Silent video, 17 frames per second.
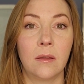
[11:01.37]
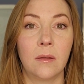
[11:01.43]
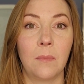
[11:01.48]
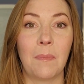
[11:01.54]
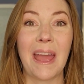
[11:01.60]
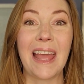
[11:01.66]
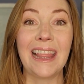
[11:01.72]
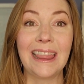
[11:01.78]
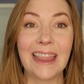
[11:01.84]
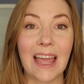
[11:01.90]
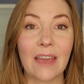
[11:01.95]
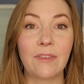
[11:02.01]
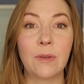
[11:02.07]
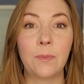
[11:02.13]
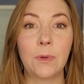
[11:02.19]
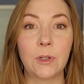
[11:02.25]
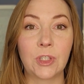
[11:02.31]
By
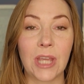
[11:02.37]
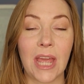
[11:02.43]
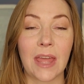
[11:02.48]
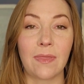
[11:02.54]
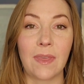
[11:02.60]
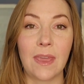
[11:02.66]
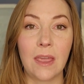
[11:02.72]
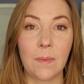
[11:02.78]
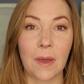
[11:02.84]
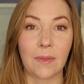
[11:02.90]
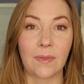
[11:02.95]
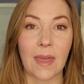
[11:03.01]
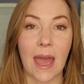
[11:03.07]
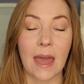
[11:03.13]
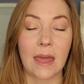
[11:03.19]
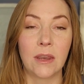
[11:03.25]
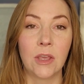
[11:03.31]
11%, think about
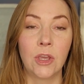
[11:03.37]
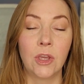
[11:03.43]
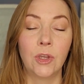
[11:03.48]
that.